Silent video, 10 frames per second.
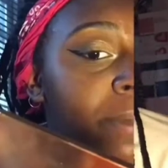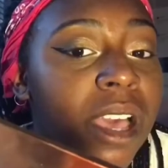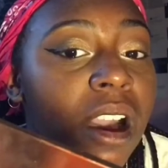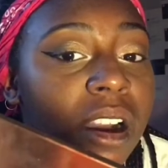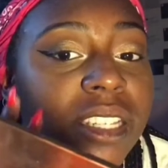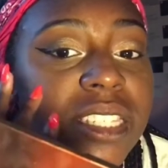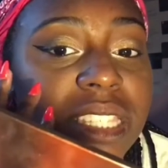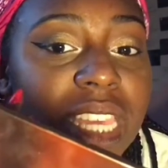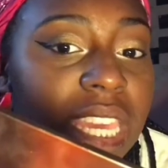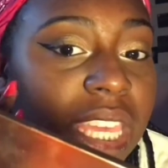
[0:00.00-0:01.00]
The
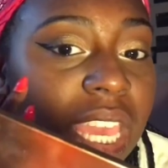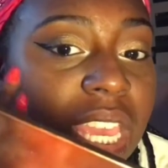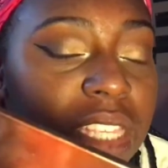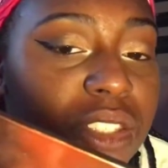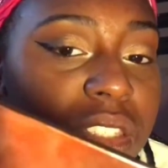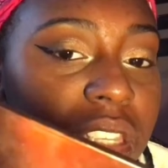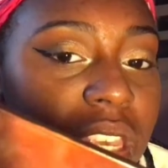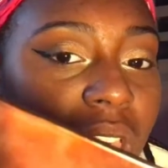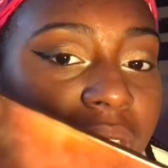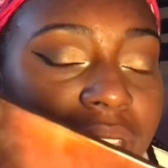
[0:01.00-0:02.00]
hardest thing is
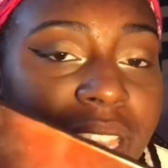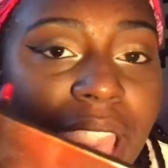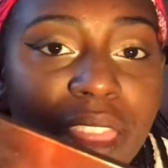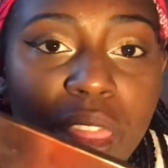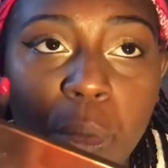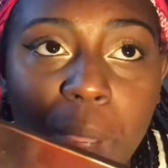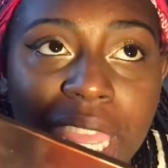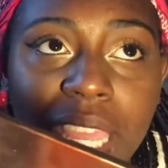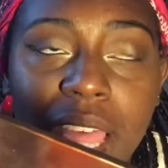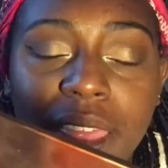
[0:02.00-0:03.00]
getting the
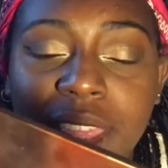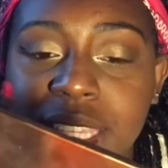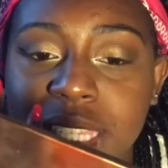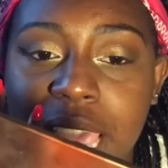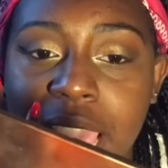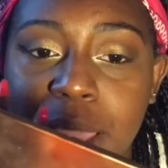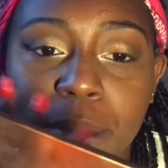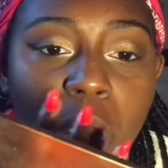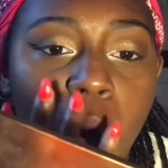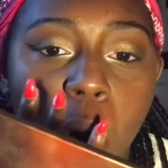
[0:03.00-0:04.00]
wing the
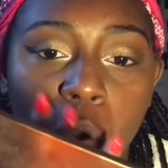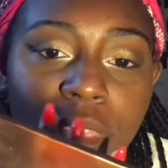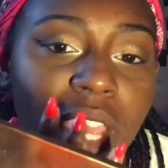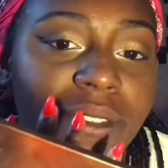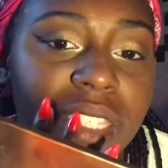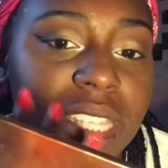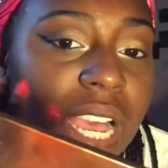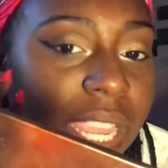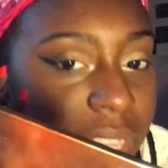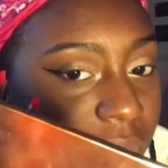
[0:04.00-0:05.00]
same on the other side.